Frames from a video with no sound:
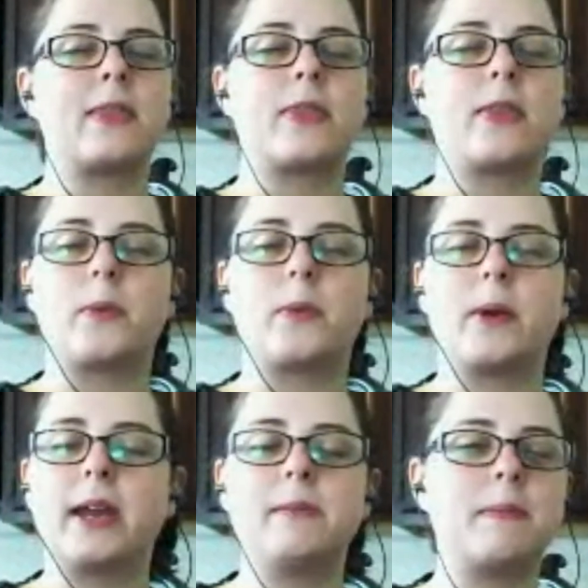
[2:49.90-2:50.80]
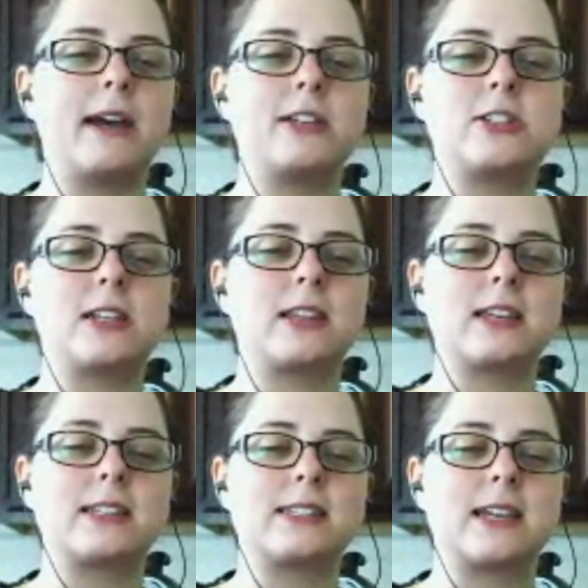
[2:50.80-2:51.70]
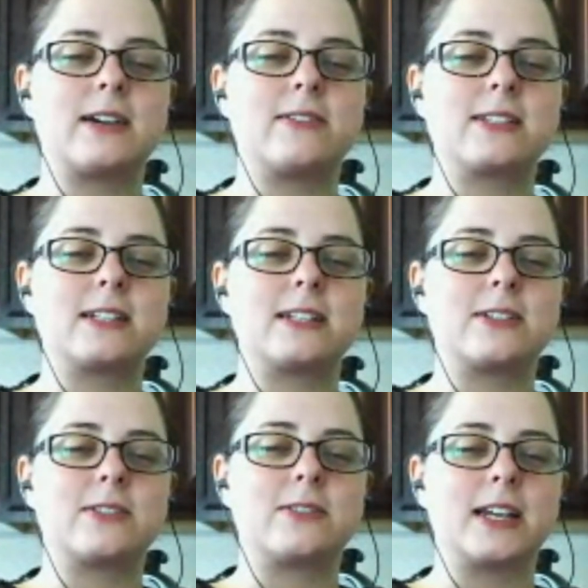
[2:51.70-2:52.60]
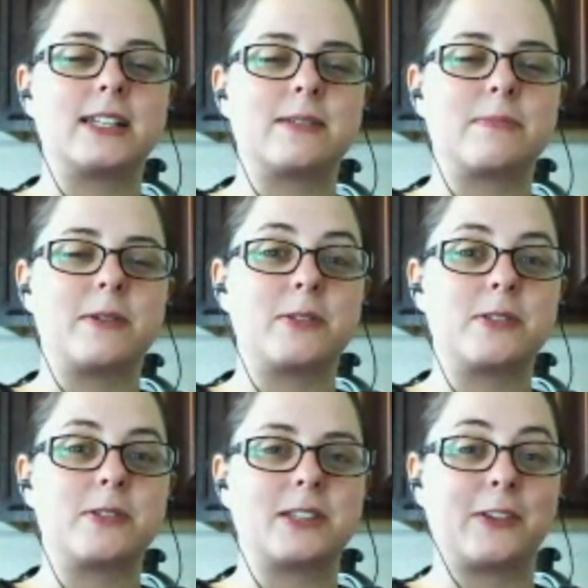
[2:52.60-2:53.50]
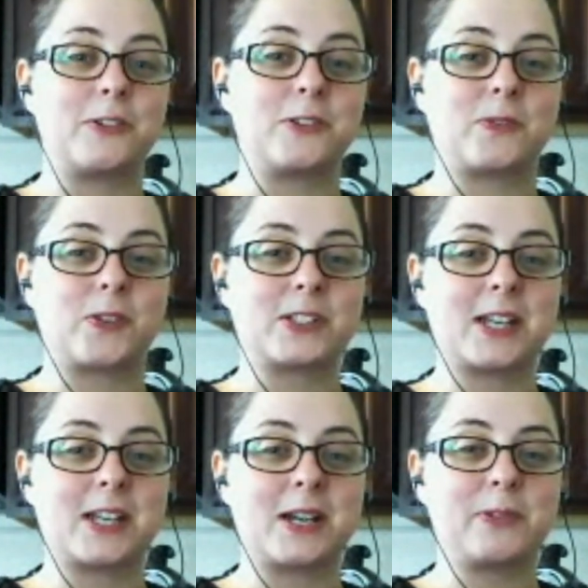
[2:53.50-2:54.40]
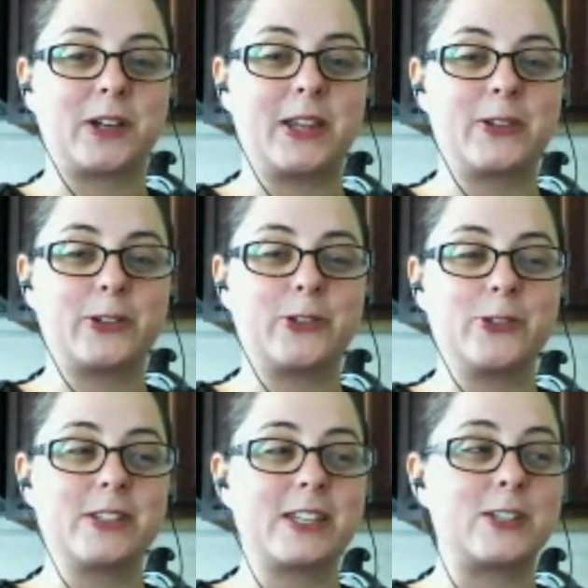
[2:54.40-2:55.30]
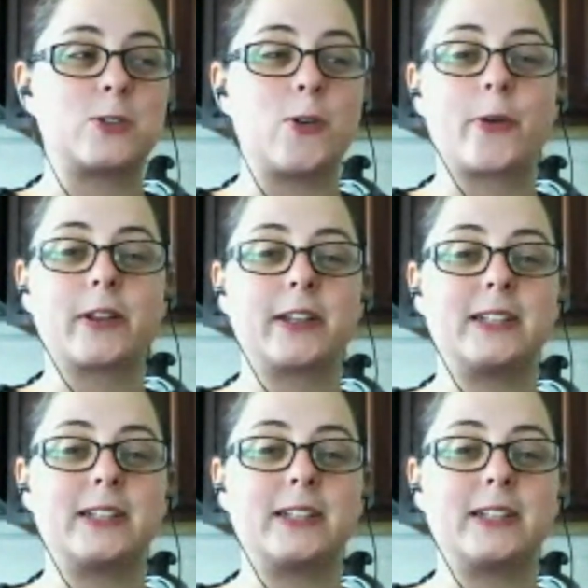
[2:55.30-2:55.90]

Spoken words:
The way I'm imagining things now as an adult as opposed to like those first couple read-throughs is totally